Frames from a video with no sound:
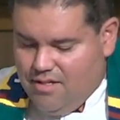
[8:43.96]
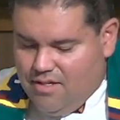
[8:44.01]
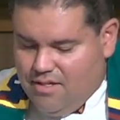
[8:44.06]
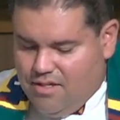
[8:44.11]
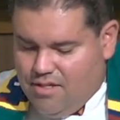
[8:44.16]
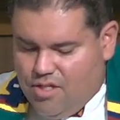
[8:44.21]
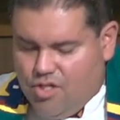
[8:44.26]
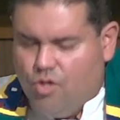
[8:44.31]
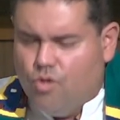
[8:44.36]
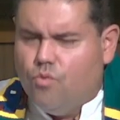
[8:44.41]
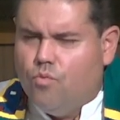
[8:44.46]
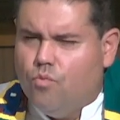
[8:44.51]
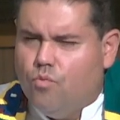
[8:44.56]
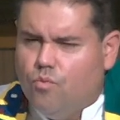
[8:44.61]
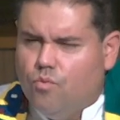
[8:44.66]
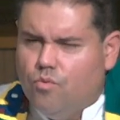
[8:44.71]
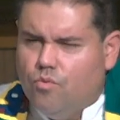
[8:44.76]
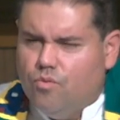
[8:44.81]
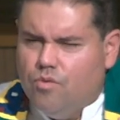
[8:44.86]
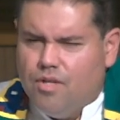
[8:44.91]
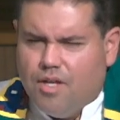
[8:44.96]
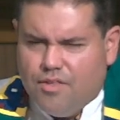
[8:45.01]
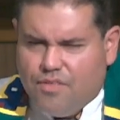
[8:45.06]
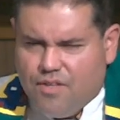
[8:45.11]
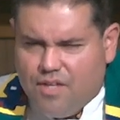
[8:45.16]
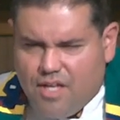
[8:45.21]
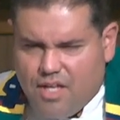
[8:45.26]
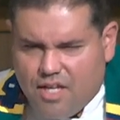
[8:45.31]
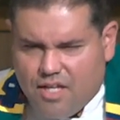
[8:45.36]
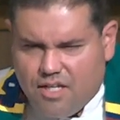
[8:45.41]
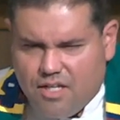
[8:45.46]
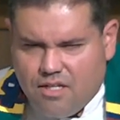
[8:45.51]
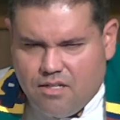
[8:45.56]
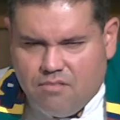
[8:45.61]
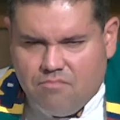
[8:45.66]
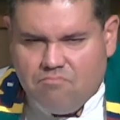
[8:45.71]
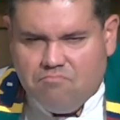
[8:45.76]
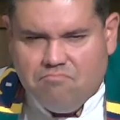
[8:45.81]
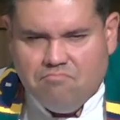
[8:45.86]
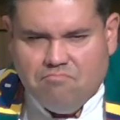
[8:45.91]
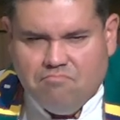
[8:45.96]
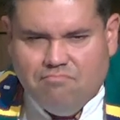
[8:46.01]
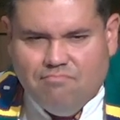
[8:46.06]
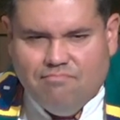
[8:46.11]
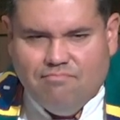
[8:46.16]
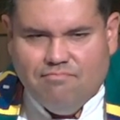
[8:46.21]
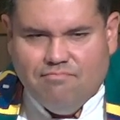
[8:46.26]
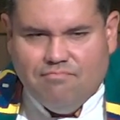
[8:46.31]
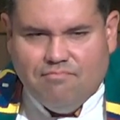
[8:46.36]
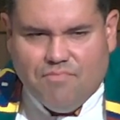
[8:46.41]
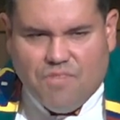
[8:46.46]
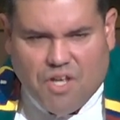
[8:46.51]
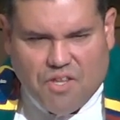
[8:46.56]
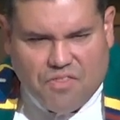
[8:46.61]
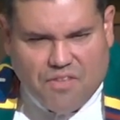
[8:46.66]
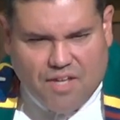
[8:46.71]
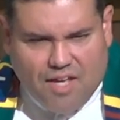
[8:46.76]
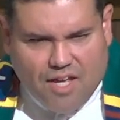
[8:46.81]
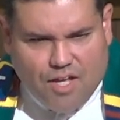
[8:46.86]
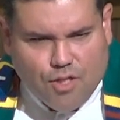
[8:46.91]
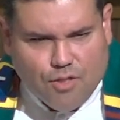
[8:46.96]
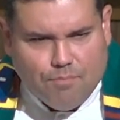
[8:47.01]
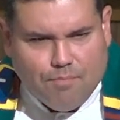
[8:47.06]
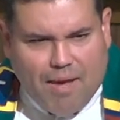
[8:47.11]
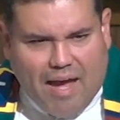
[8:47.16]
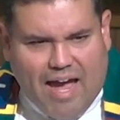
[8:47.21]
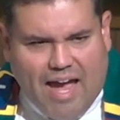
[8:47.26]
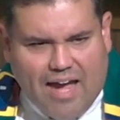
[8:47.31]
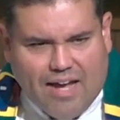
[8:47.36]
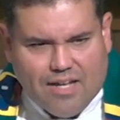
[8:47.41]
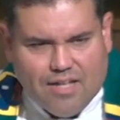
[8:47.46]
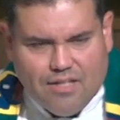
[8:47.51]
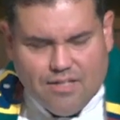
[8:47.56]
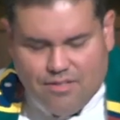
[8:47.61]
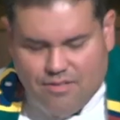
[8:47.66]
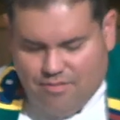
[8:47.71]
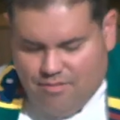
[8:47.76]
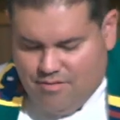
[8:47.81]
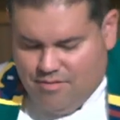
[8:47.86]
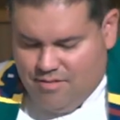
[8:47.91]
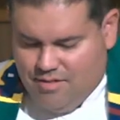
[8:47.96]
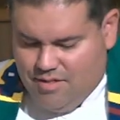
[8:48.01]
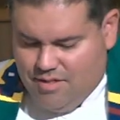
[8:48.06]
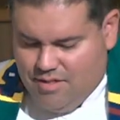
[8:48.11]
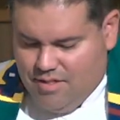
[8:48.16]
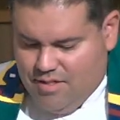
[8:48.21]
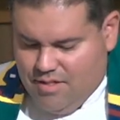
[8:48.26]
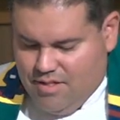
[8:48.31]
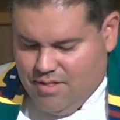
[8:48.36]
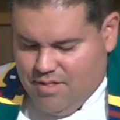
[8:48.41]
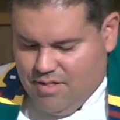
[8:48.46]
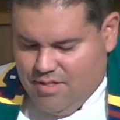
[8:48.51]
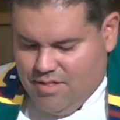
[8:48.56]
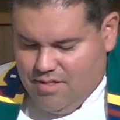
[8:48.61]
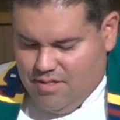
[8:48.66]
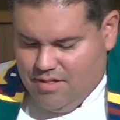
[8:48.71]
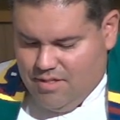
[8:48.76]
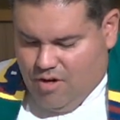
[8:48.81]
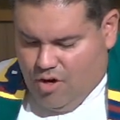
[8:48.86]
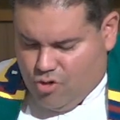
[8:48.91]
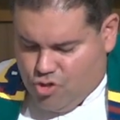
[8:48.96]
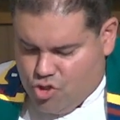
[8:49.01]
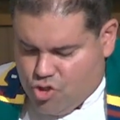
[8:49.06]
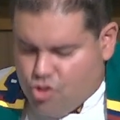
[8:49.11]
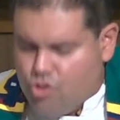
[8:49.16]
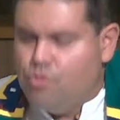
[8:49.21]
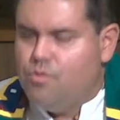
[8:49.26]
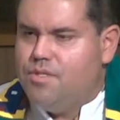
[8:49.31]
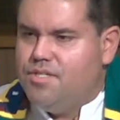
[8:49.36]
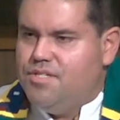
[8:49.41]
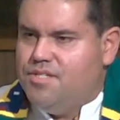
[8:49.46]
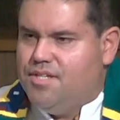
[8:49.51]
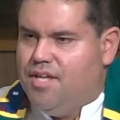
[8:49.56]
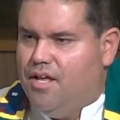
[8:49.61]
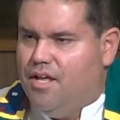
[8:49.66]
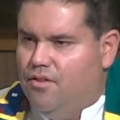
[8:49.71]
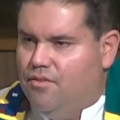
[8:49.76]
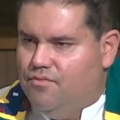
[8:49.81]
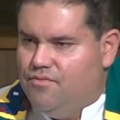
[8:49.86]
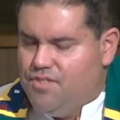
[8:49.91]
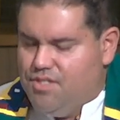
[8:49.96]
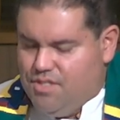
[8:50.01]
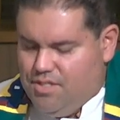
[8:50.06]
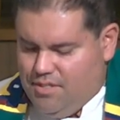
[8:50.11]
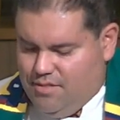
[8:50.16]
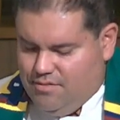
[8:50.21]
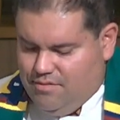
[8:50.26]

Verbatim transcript: you know, nothing hidden, nothing held back. Our truest selves.